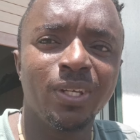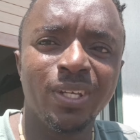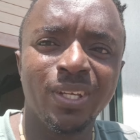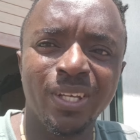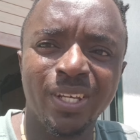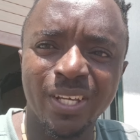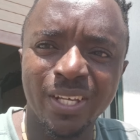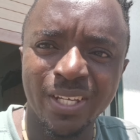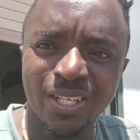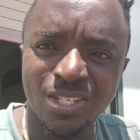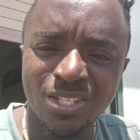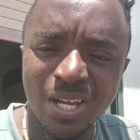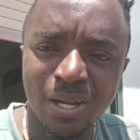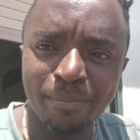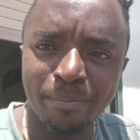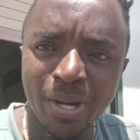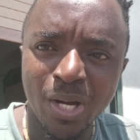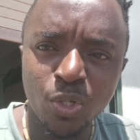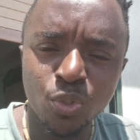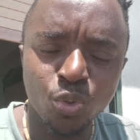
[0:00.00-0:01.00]
He is
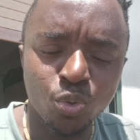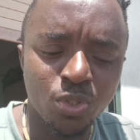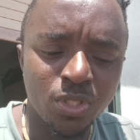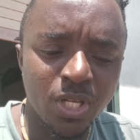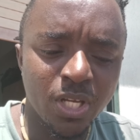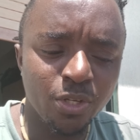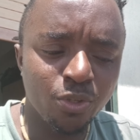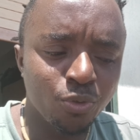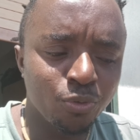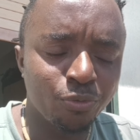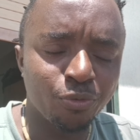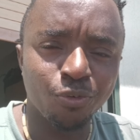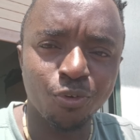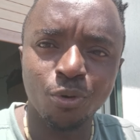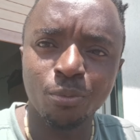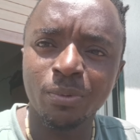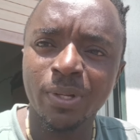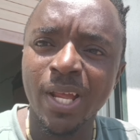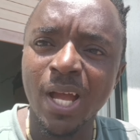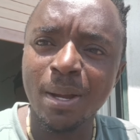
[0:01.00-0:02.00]
about to take you
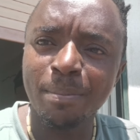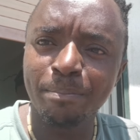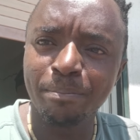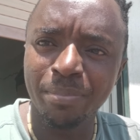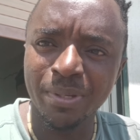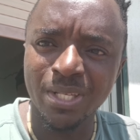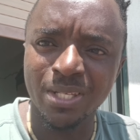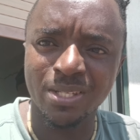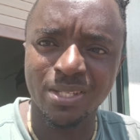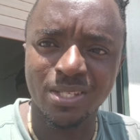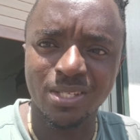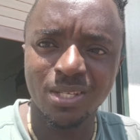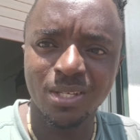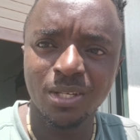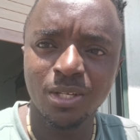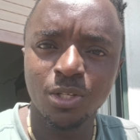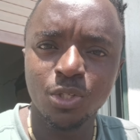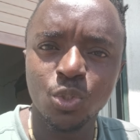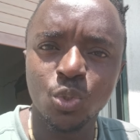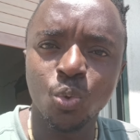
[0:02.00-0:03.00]
from that pit
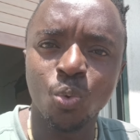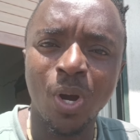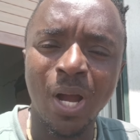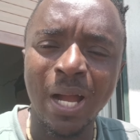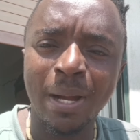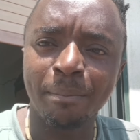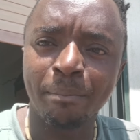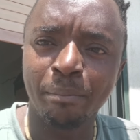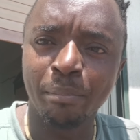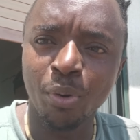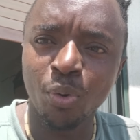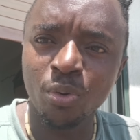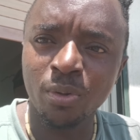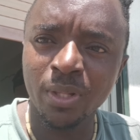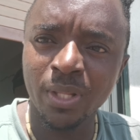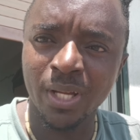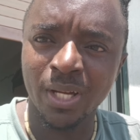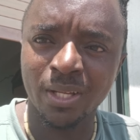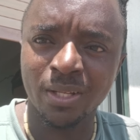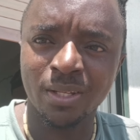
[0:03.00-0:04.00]
to
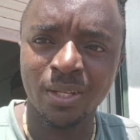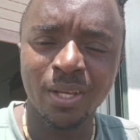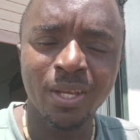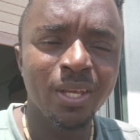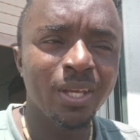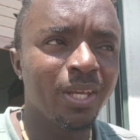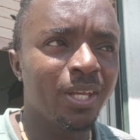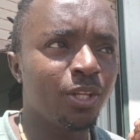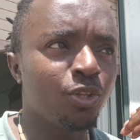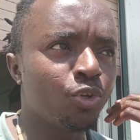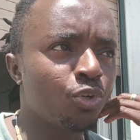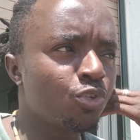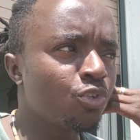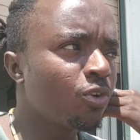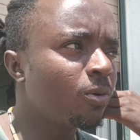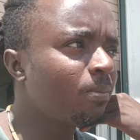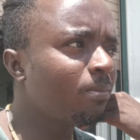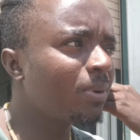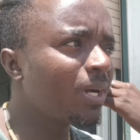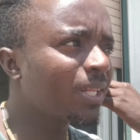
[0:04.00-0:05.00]
abundant. It does
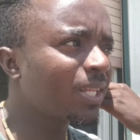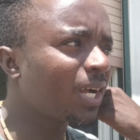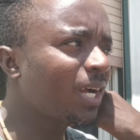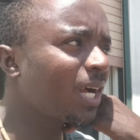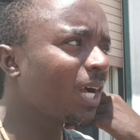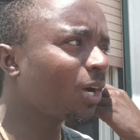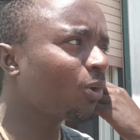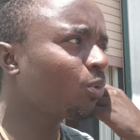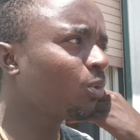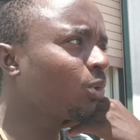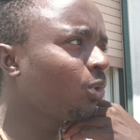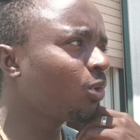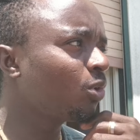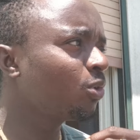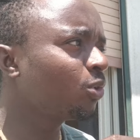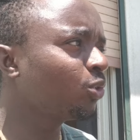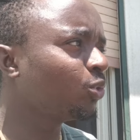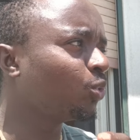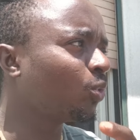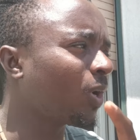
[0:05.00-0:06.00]
not matter how
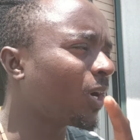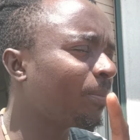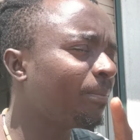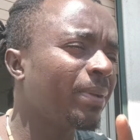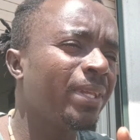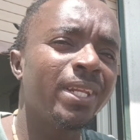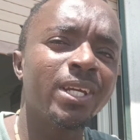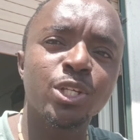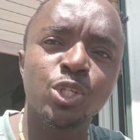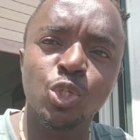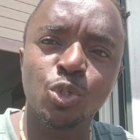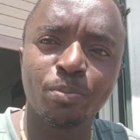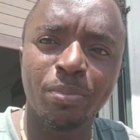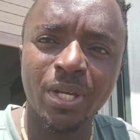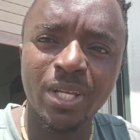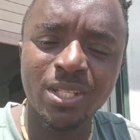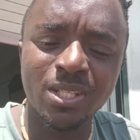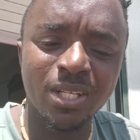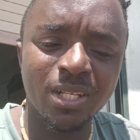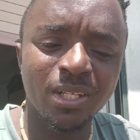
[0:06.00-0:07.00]
long you have been
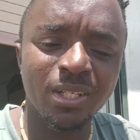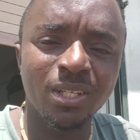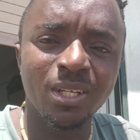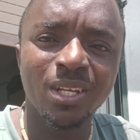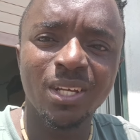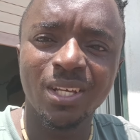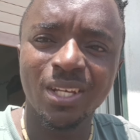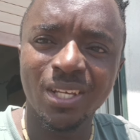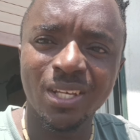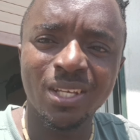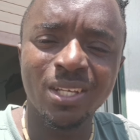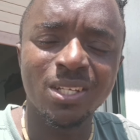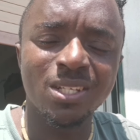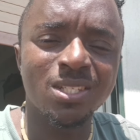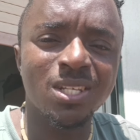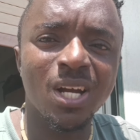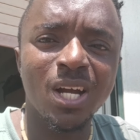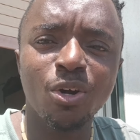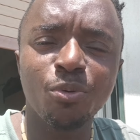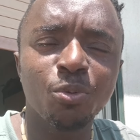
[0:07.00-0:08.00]
expecting
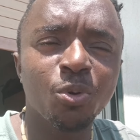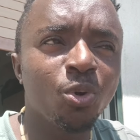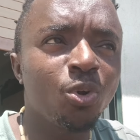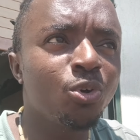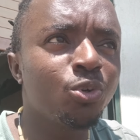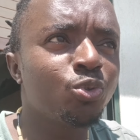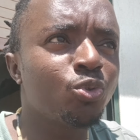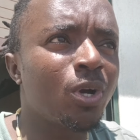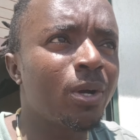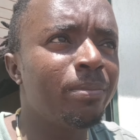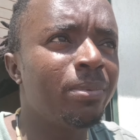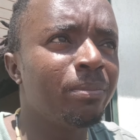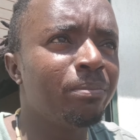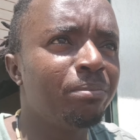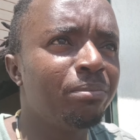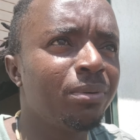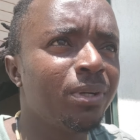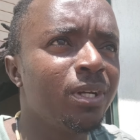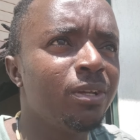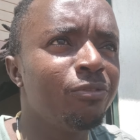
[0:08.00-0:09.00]
it, how long you have been
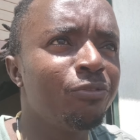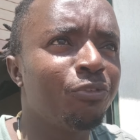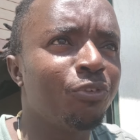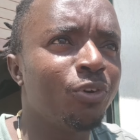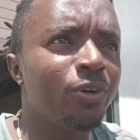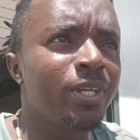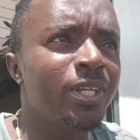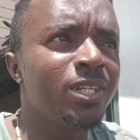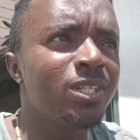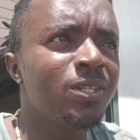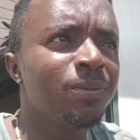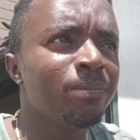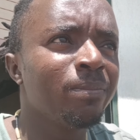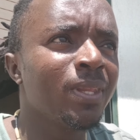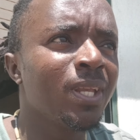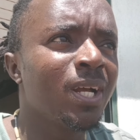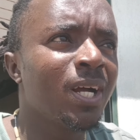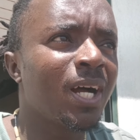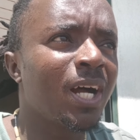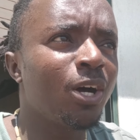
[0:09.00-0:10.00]
praying for it,
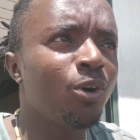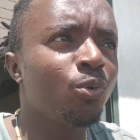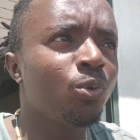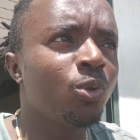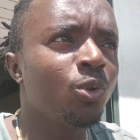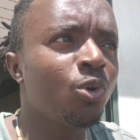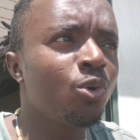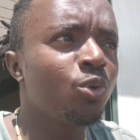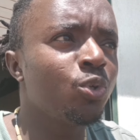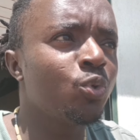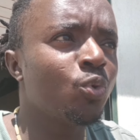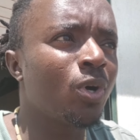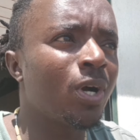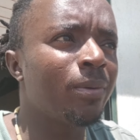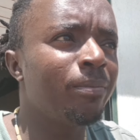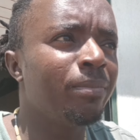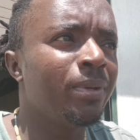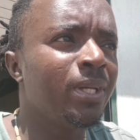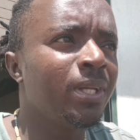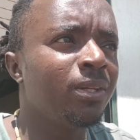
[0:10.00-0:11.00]
how long you
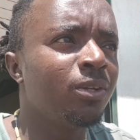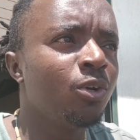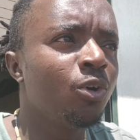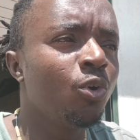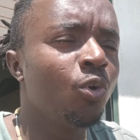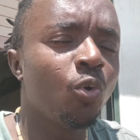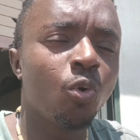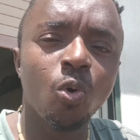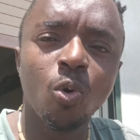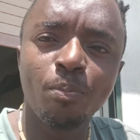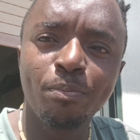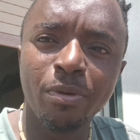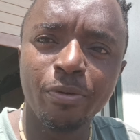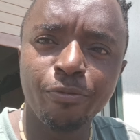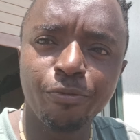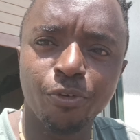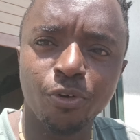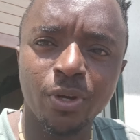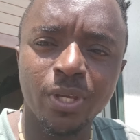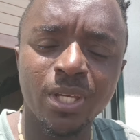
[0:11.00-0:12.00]
have been hoping
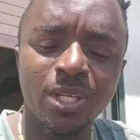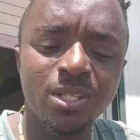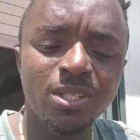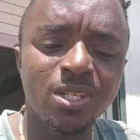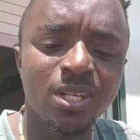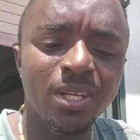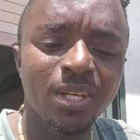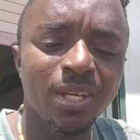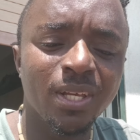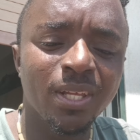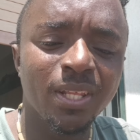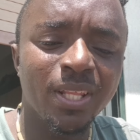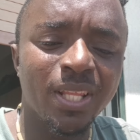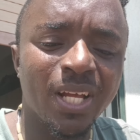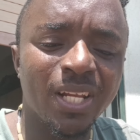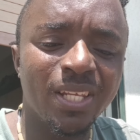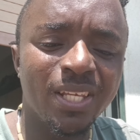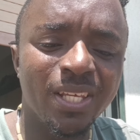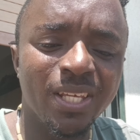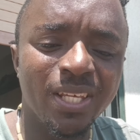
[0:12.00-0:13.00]
for it,
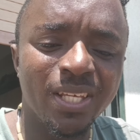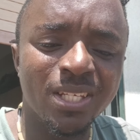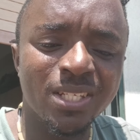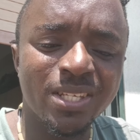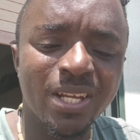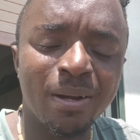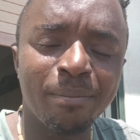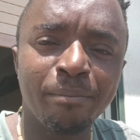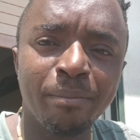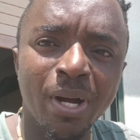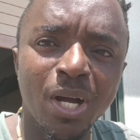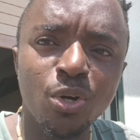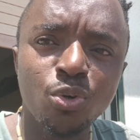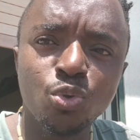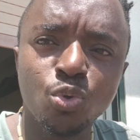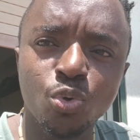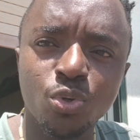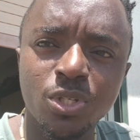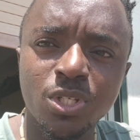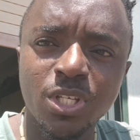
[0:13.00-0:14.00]
that He is
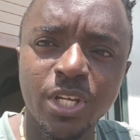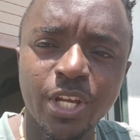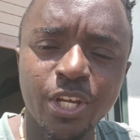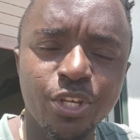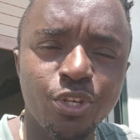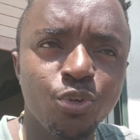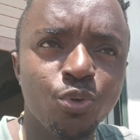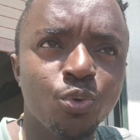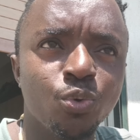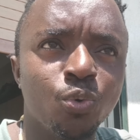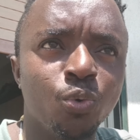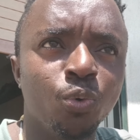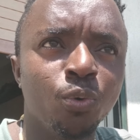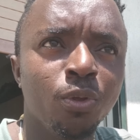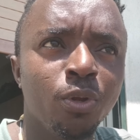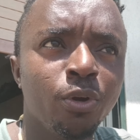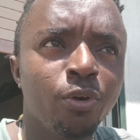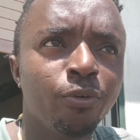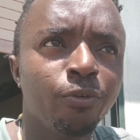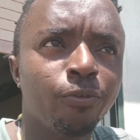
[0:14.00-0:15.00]
about to take you
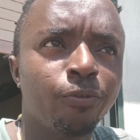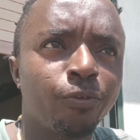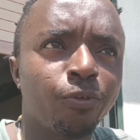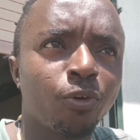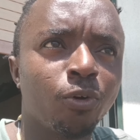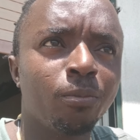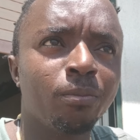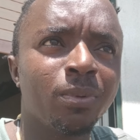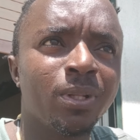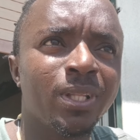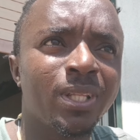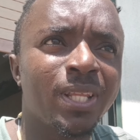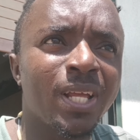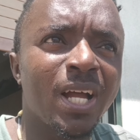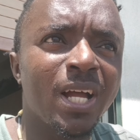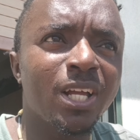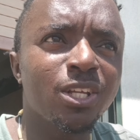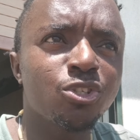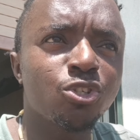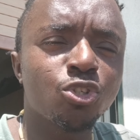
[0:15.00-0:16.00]
from
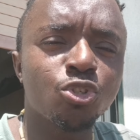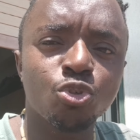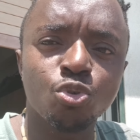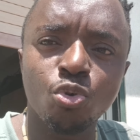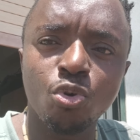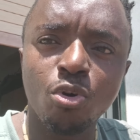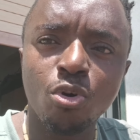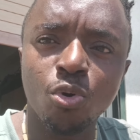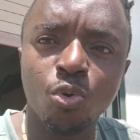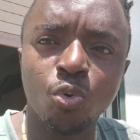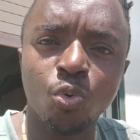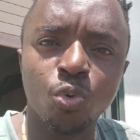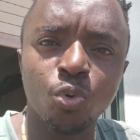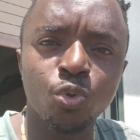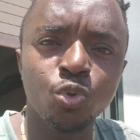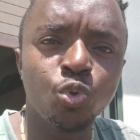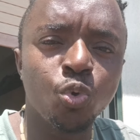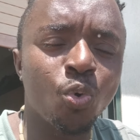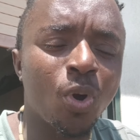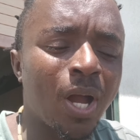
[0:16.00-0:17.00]
that struggle
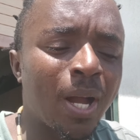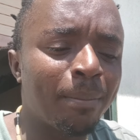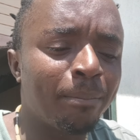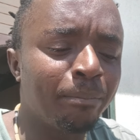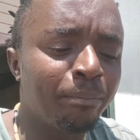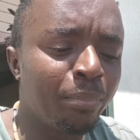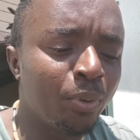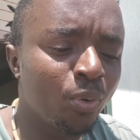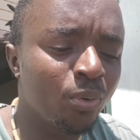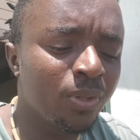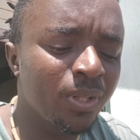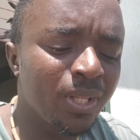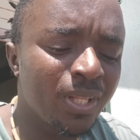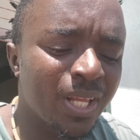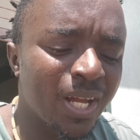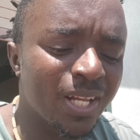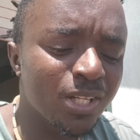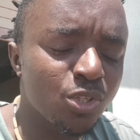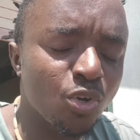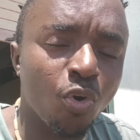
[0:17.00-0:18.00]
to
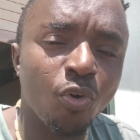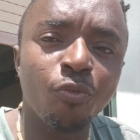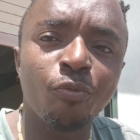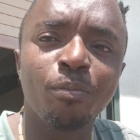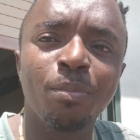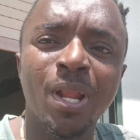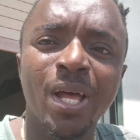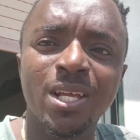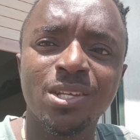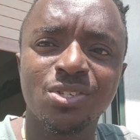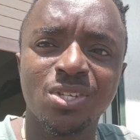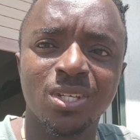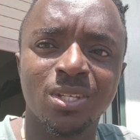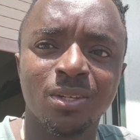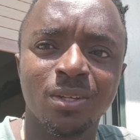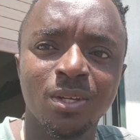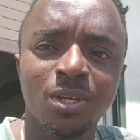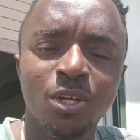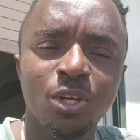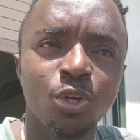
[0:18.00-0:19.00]
abundant of blessing,
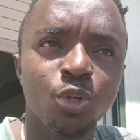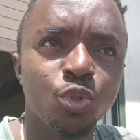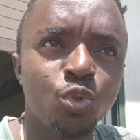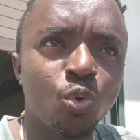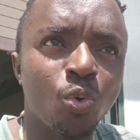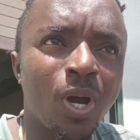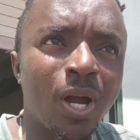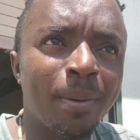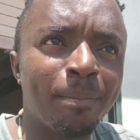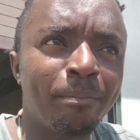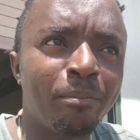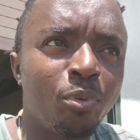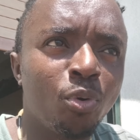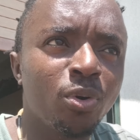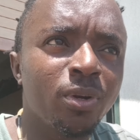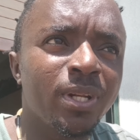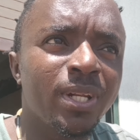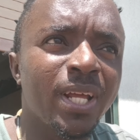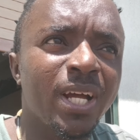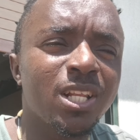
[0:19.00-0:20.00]
to
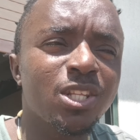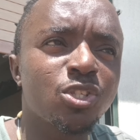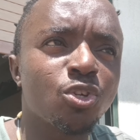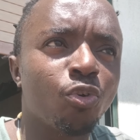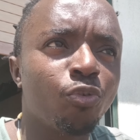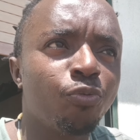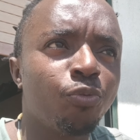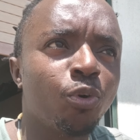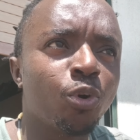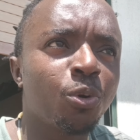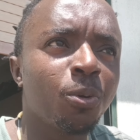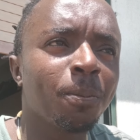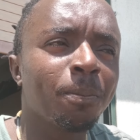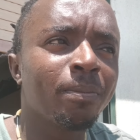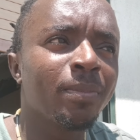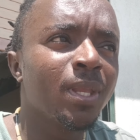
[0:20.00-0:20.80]
abundant of food,